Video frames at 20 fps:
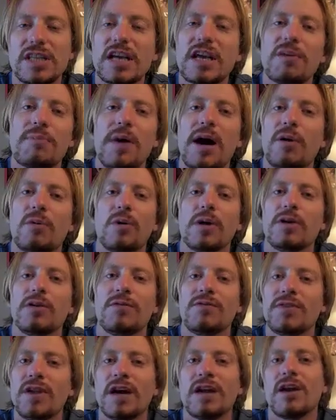Think about what
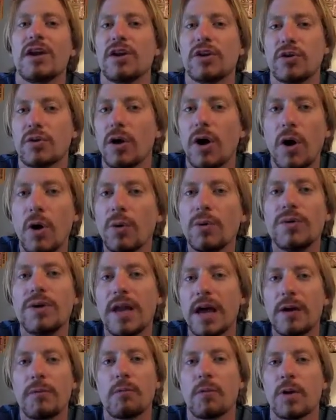you've done on your own
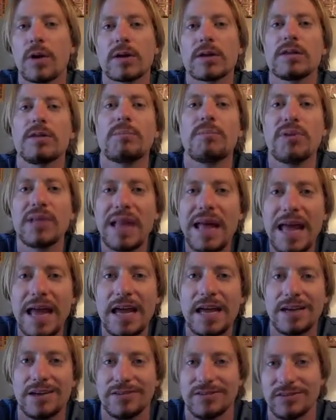network, The
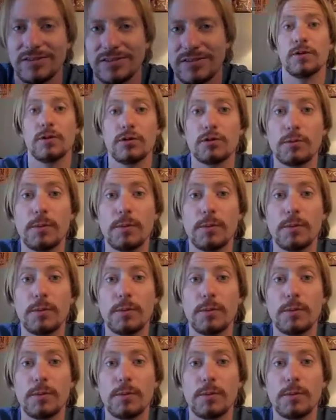Blaze.